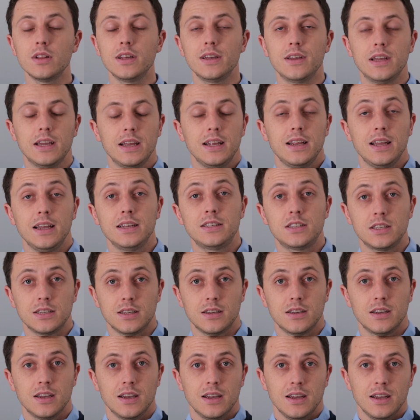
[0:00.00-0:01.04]
it
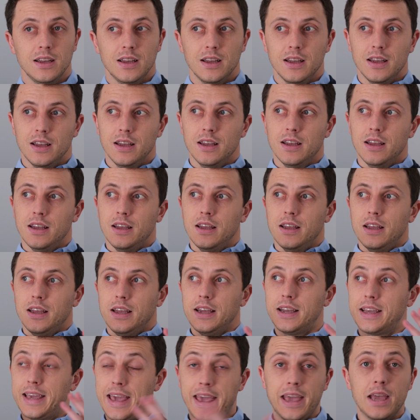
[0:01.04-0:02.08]

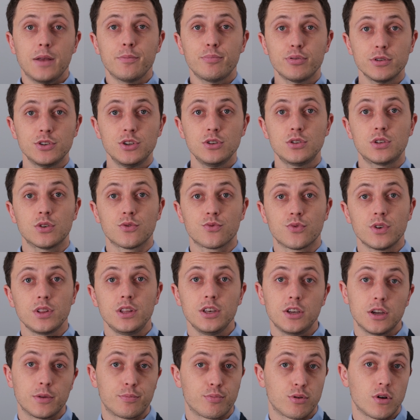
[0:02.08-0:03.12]
can produce a
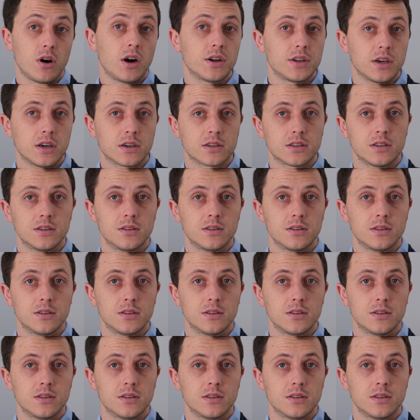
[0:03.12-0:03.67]
really good product